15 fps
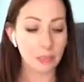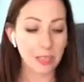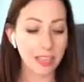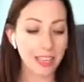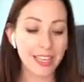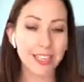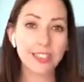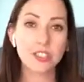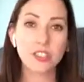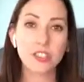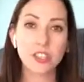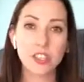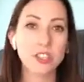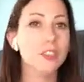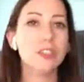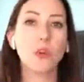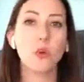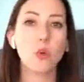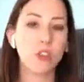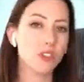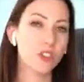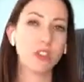It isn't just a
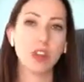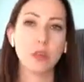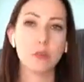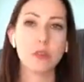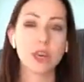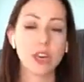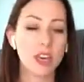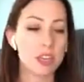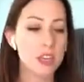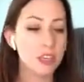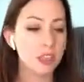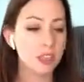one-time thing.